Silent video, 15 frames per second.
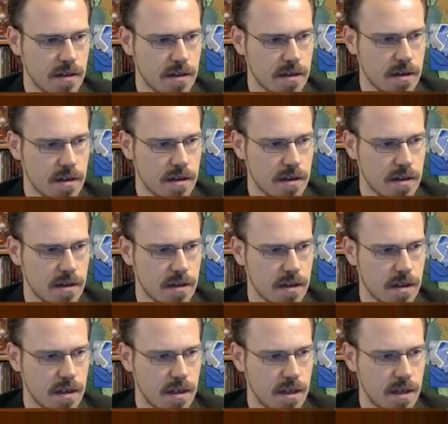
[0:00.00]

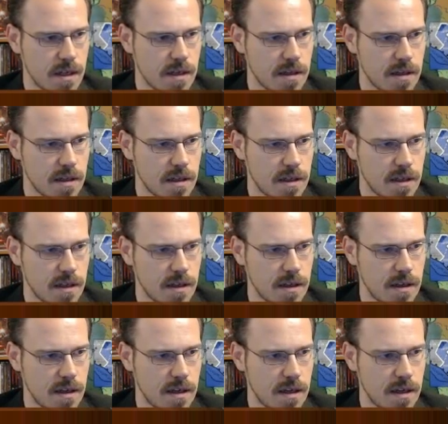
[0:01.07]

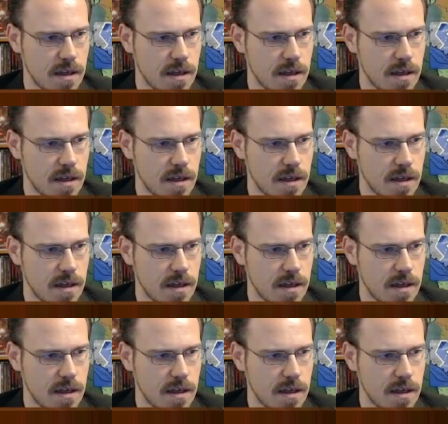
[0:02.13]
Nothing is said.